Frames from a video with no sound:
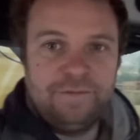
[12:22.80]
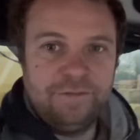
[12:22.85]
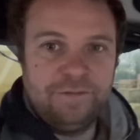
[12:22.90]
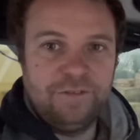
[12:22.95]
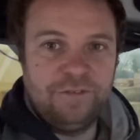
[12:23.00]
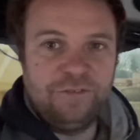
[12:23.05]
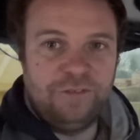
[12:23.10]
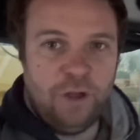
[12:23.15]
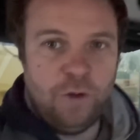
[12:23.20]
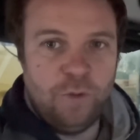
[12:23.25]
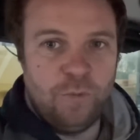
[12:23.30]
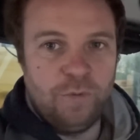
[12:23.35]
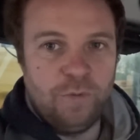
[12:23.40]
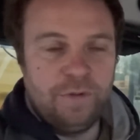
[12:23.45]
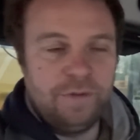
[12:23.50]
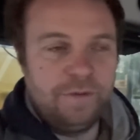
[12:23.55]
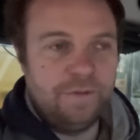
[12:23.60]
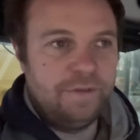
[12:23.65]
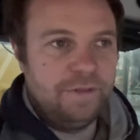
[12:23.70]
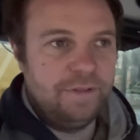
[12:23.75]
So
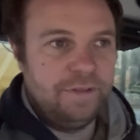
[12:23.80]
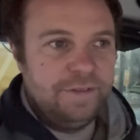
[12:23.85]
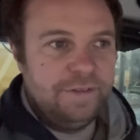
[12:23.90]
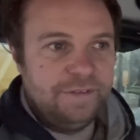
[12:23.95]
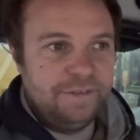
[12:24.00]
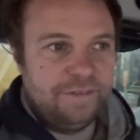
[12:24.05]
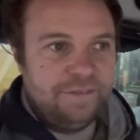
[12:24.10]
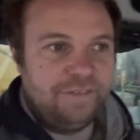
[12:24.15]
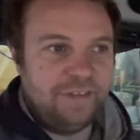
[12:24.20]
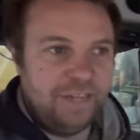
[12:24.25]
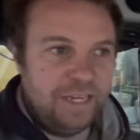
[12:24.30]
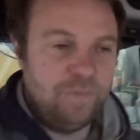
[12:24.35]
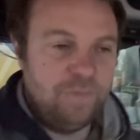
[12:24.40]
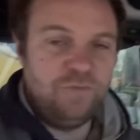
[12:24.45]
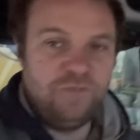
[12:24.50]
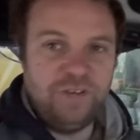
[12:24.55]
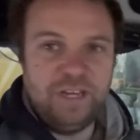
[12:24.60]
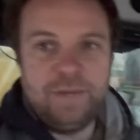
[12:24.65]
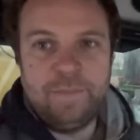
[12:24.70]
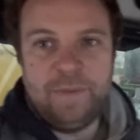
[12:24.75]
Team
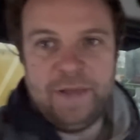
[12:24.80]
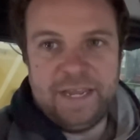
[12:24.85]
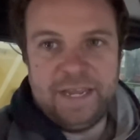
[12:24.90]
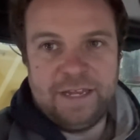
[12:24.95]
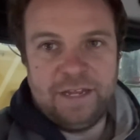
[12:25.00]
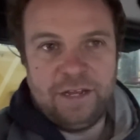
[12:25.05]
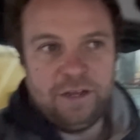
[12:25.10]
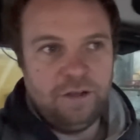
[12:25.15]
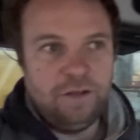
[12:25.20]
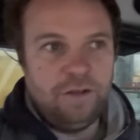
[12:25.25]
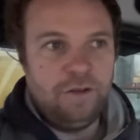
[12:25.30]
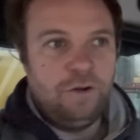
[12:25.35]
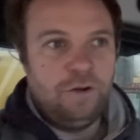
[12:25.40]
GB,